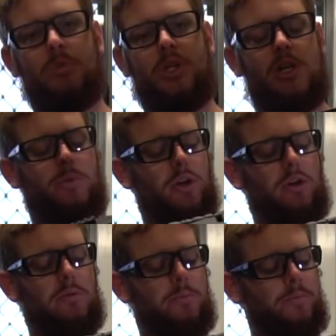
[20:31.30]
Sounds pretty
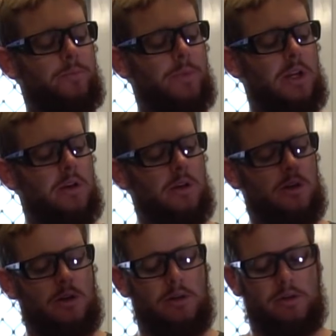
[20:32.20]
good.
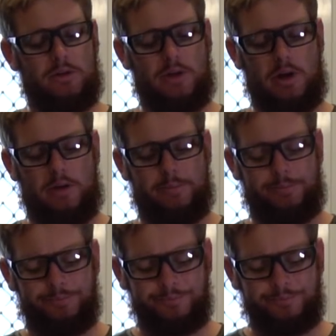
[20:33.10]
So